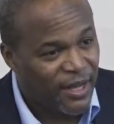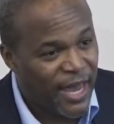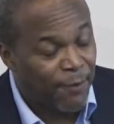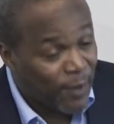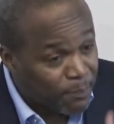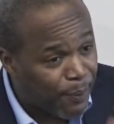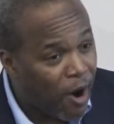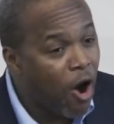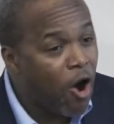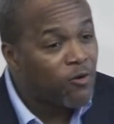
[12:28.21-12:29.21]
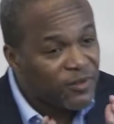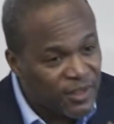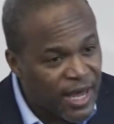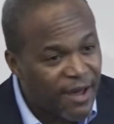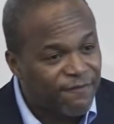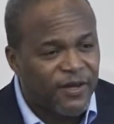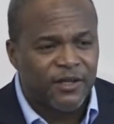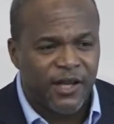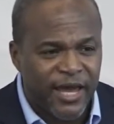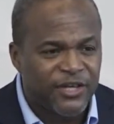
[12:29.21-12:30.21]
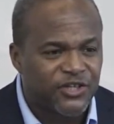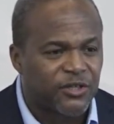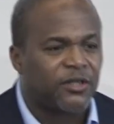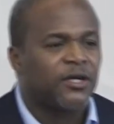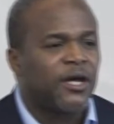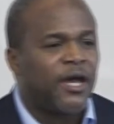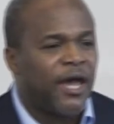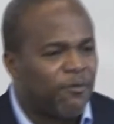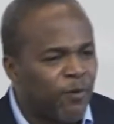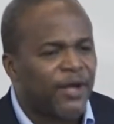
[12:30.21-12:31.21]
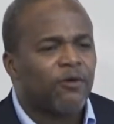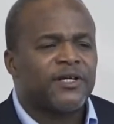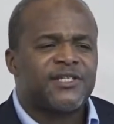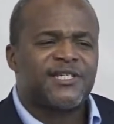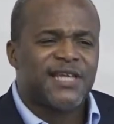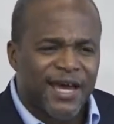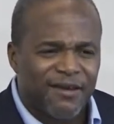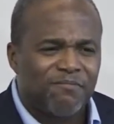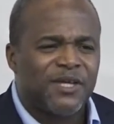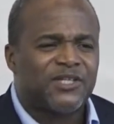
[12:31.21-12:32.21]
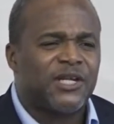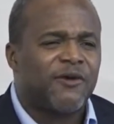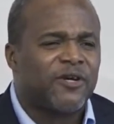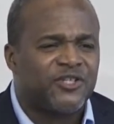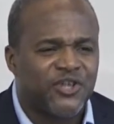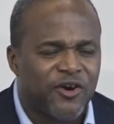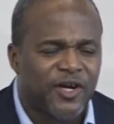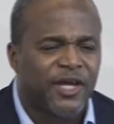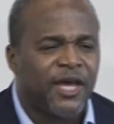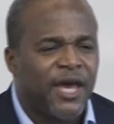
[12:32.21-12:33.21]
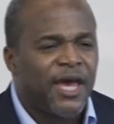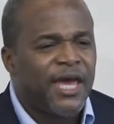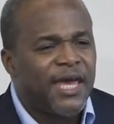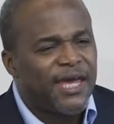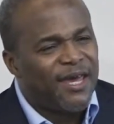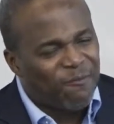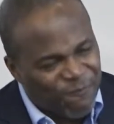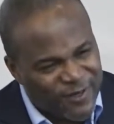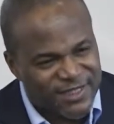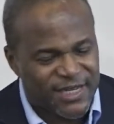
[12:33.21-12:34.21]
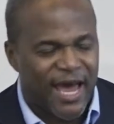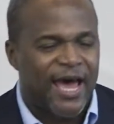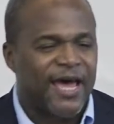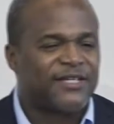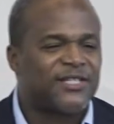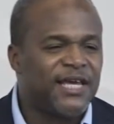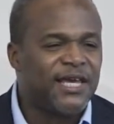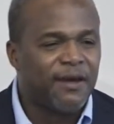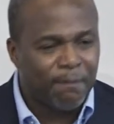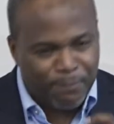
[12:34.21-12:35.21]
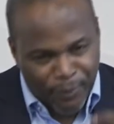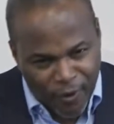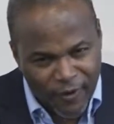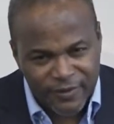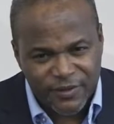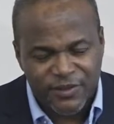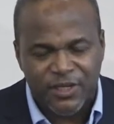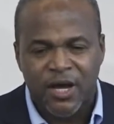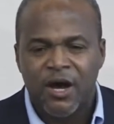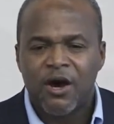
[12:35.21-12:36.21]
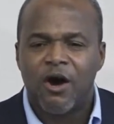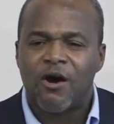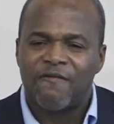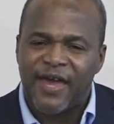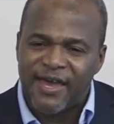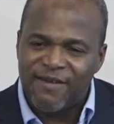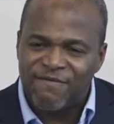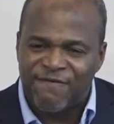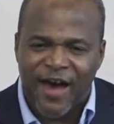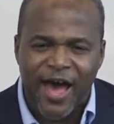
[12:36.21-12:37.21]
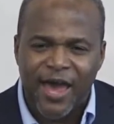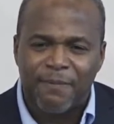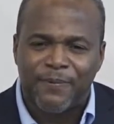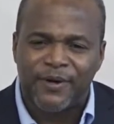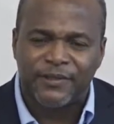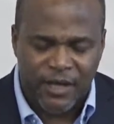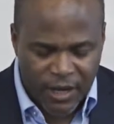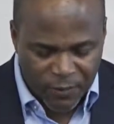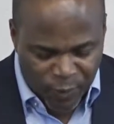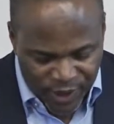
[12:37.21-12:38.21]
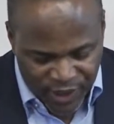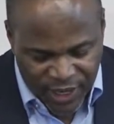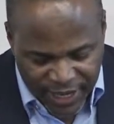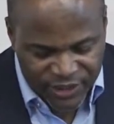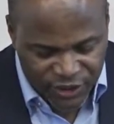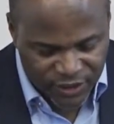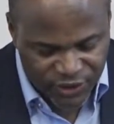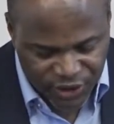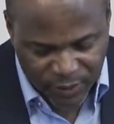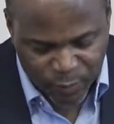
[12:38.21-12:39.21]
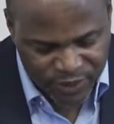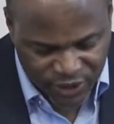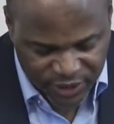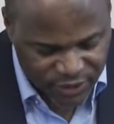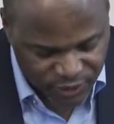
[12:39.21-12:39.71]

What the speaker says: And when Paul left Galatia and went on his second missionary journey, he emphasized the importance of a vibrant relationship with Jesus